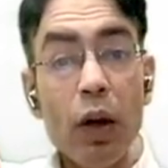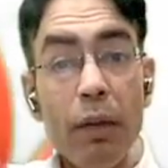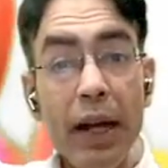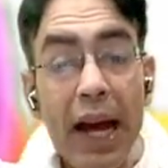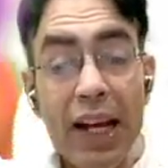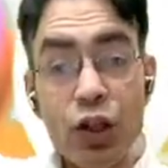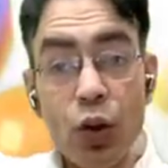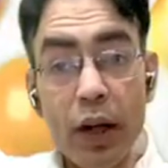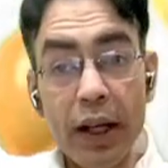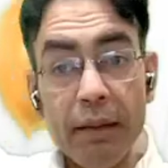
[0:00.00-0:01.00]
will be
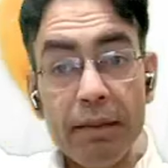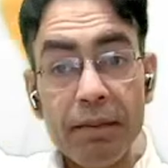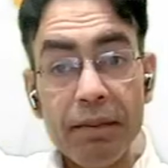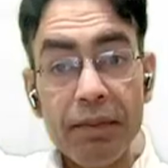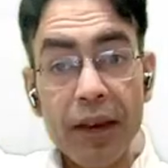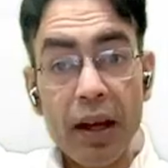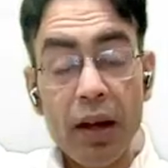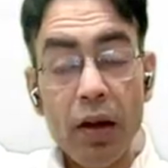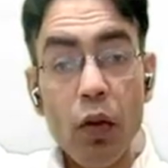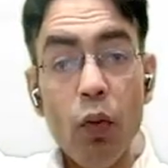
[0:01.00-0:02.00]
SOD,
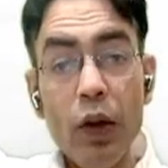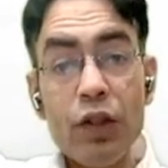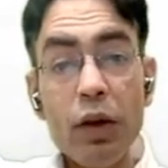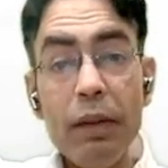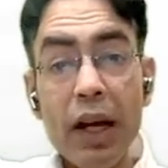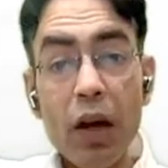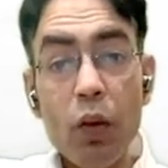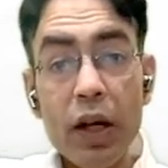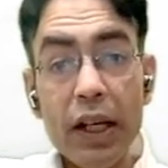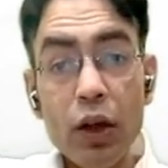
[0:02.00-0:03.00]
which will be
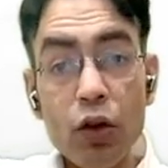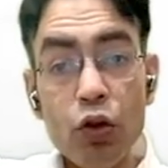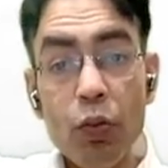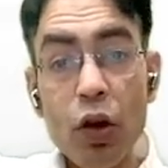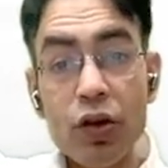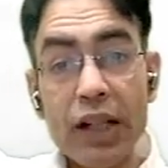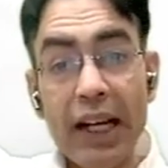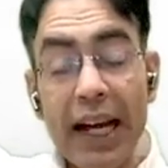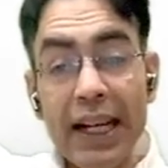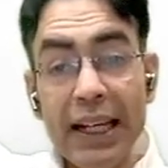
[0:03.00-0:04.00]
converting your
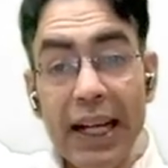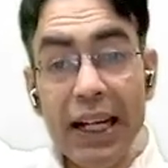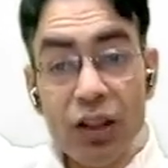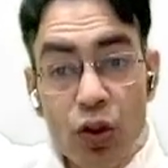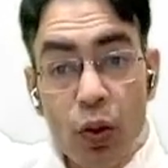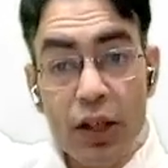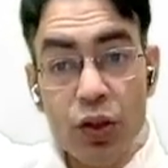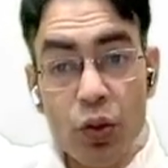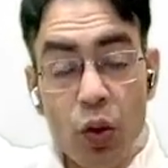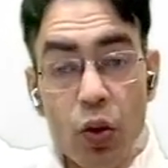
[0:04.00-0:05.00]
superoxide ion into
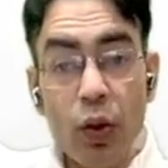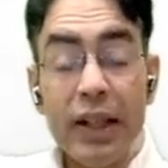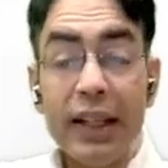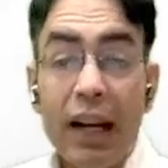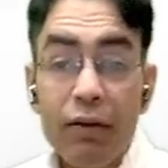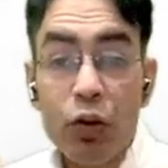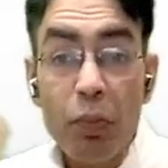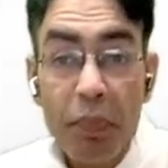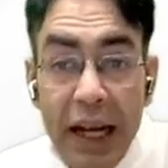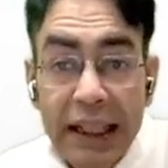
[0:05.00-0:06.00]
H2O2. And then to
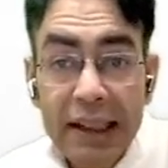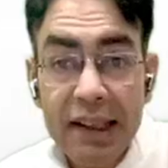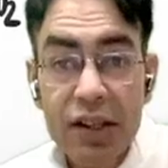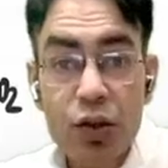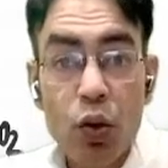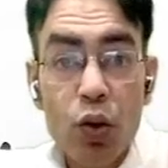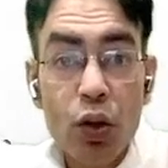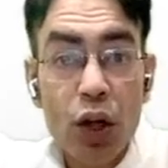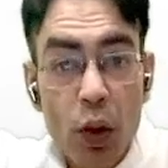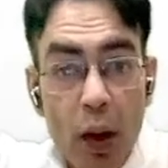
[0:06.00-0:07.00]
break this
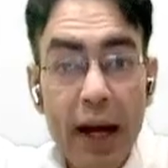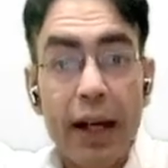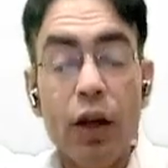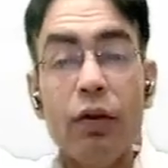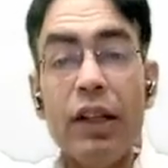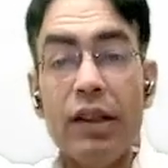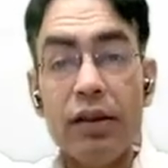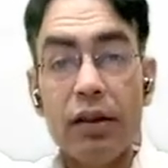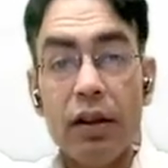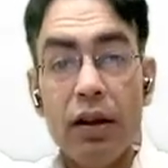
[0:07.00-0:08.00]
H2O2, you require any of
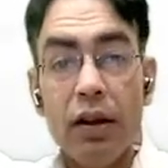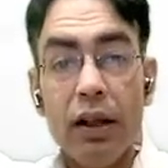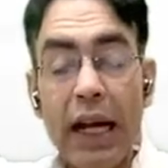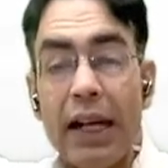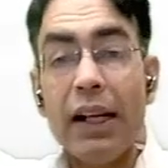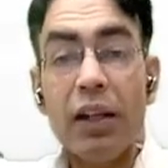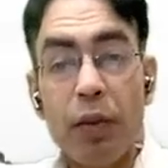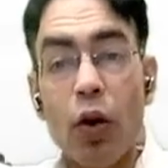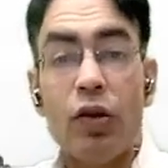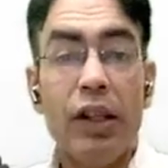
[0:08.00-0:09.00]
these: catalase
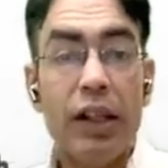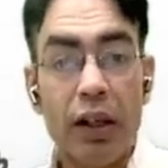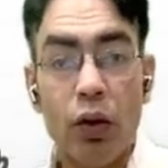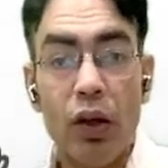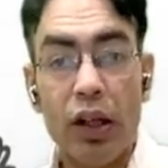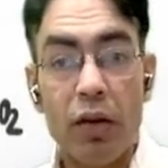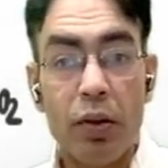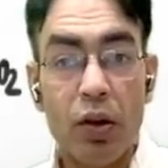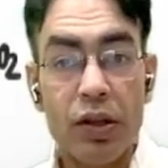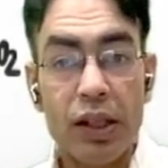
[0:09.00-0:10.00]
peroxidase and glutathione
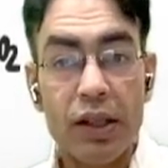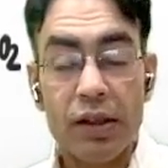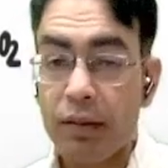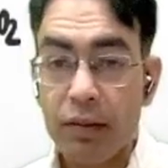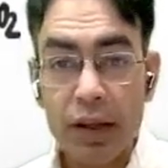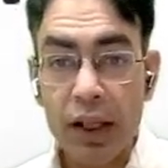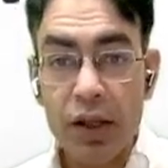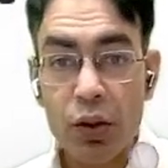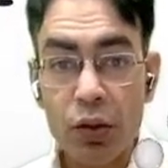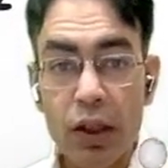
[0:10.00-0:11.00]
peroxidase.
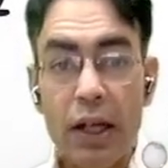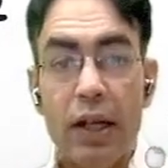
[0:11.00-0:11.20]
Okay, Chotu?